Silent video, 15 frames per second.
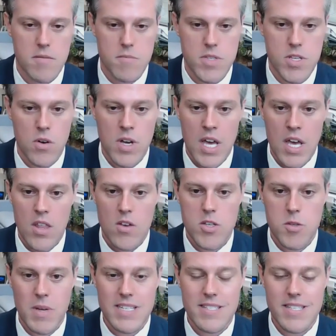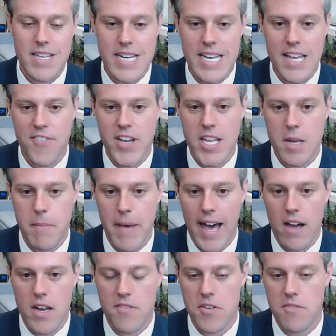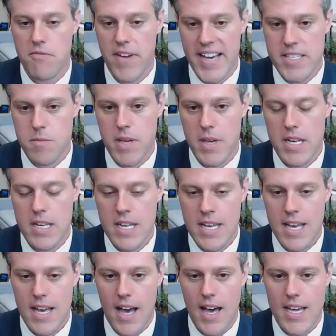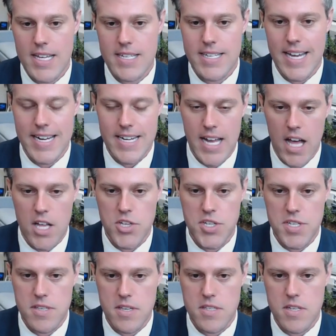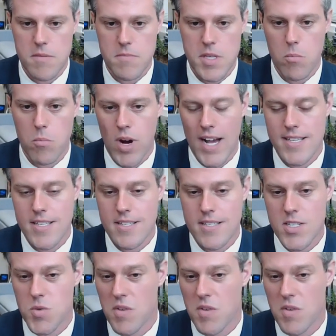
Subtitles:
So there's been a significant amount of investment in technology systems and processes.